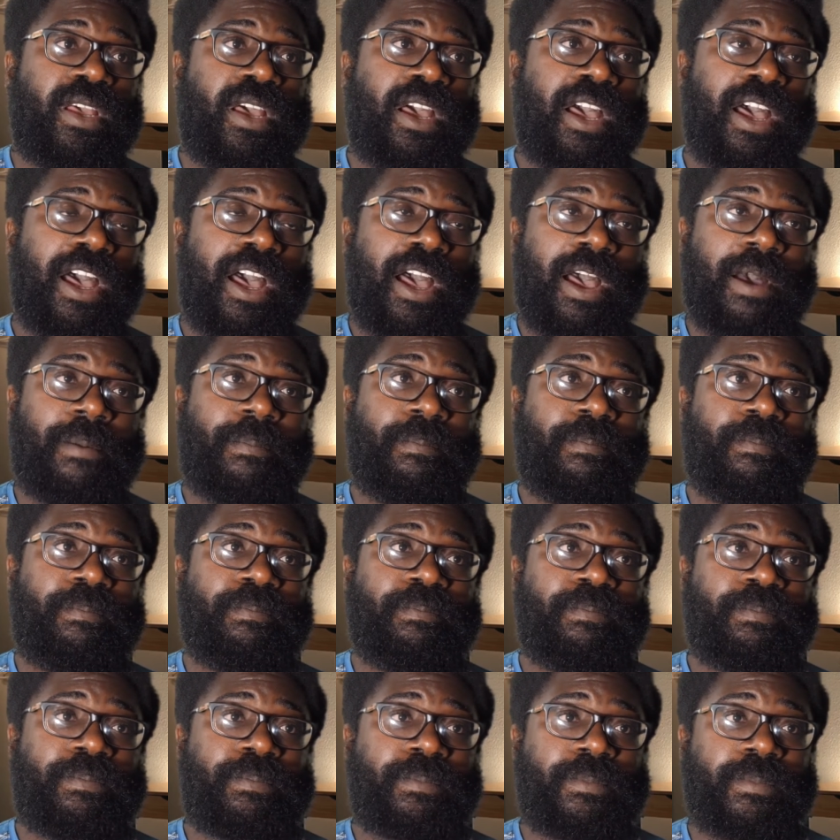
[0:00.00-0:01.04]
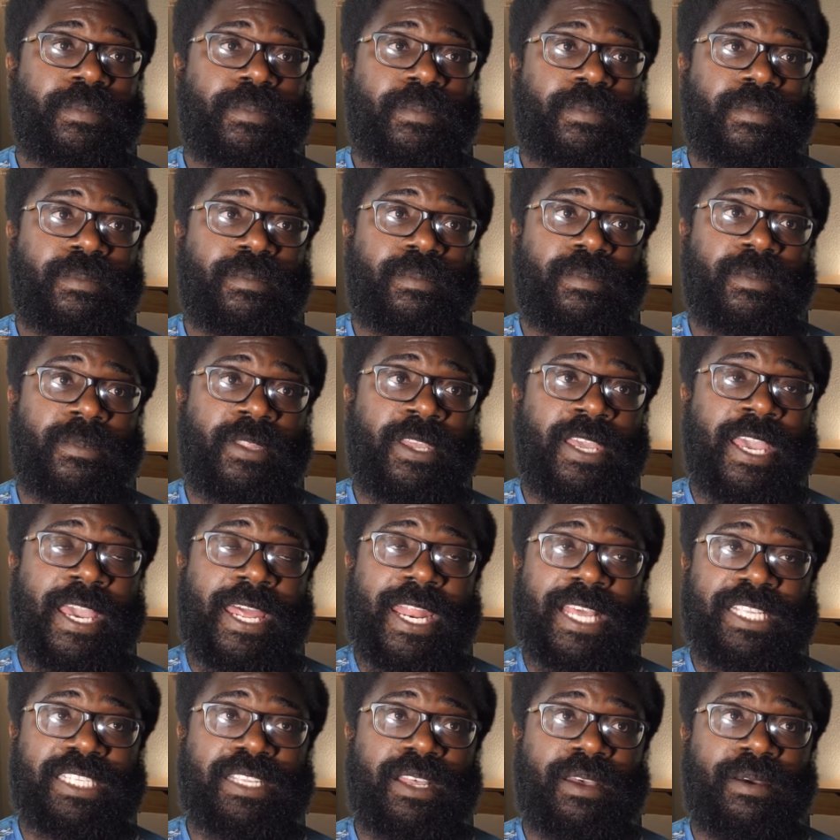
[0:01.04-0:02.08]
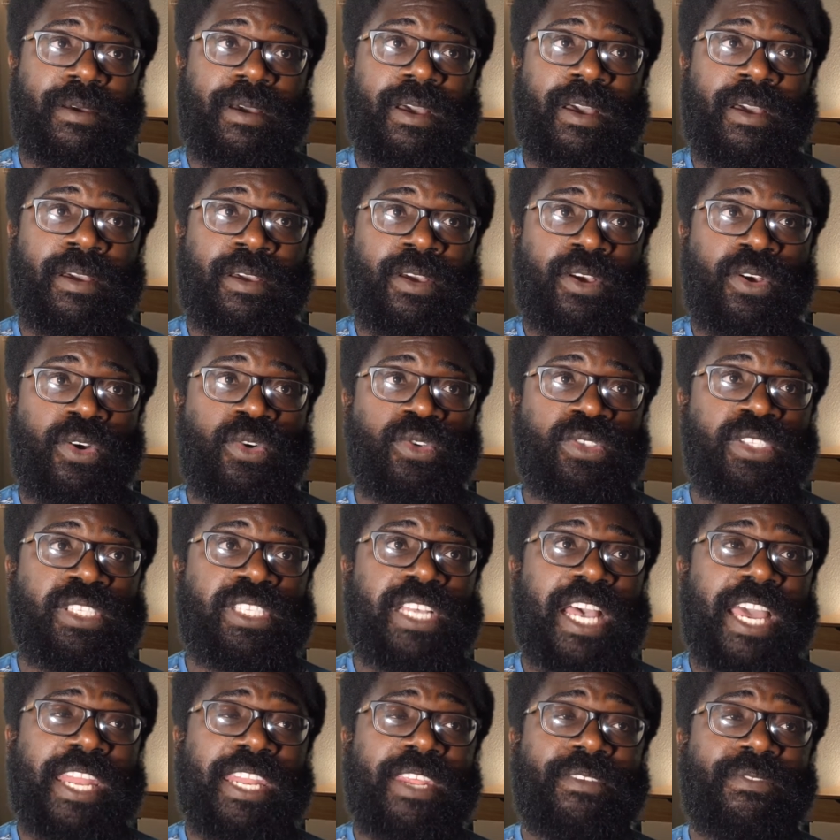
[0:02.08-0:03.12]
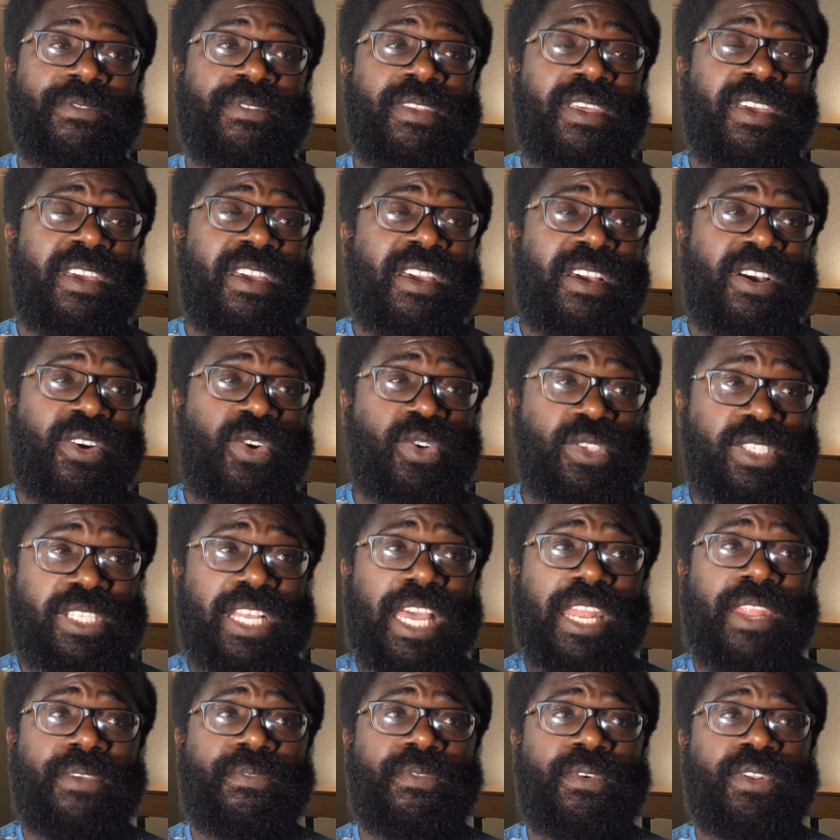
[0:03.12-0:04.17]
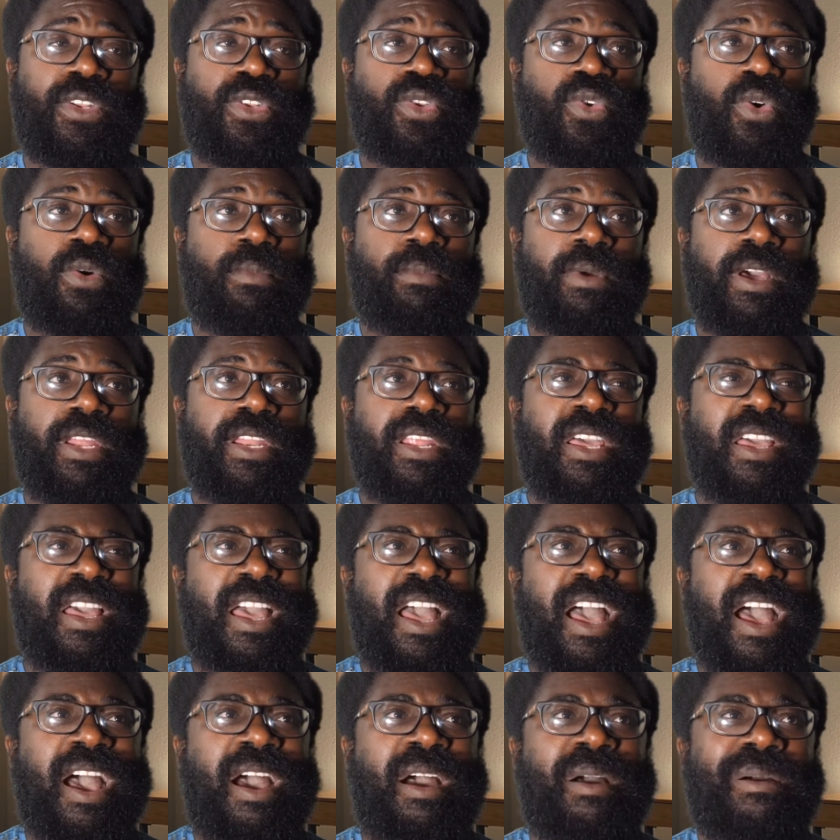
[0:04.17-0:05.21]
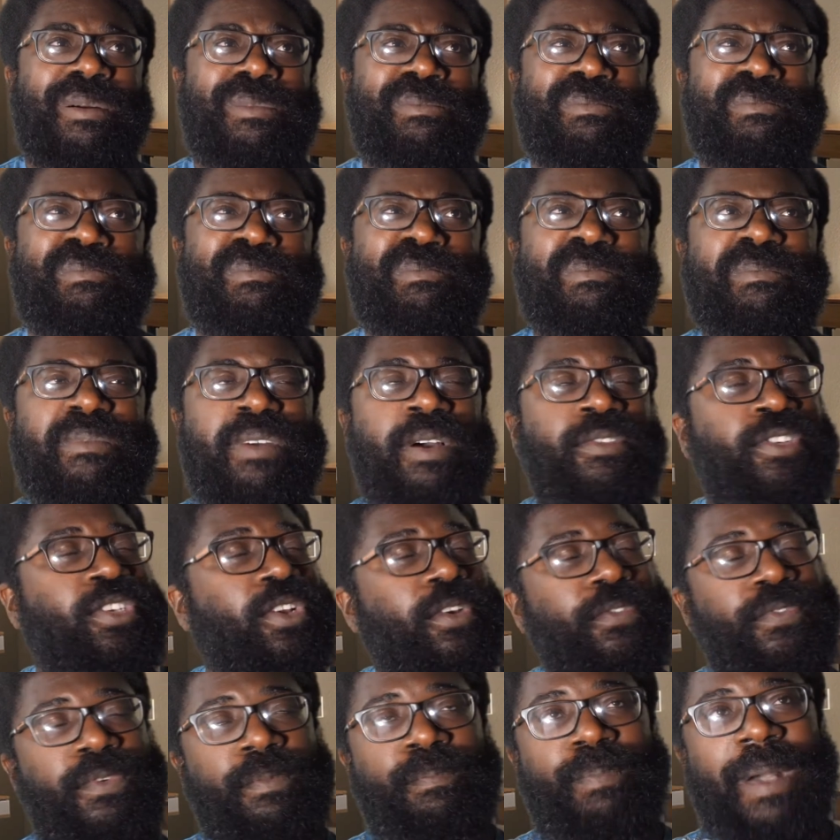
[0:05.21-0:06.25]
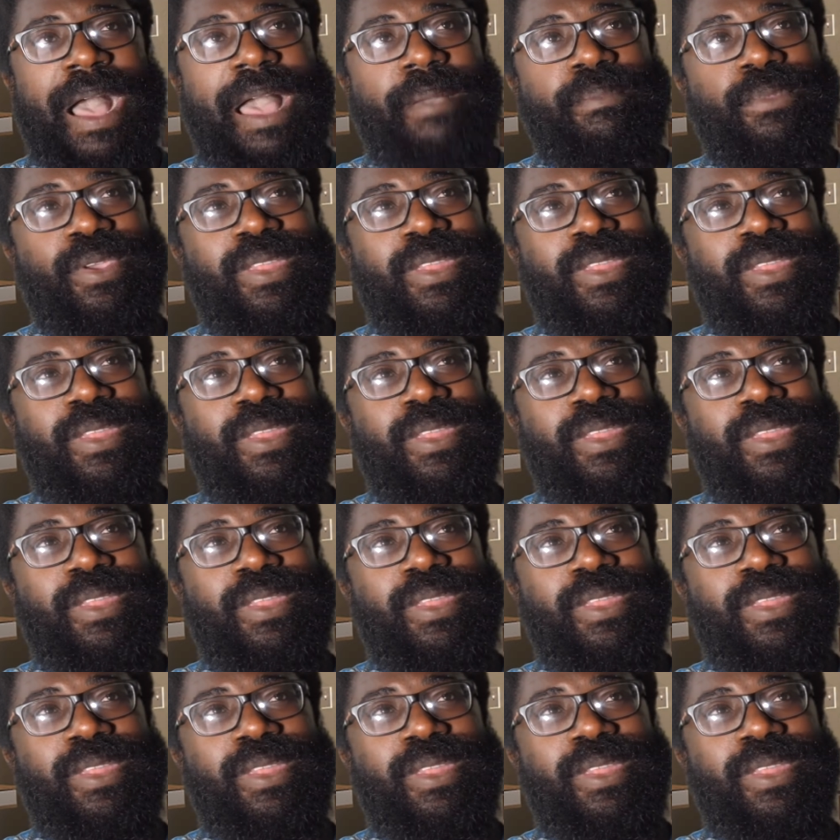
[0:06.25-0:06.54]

yeah, that's a good signing for Dortmund. For Bayern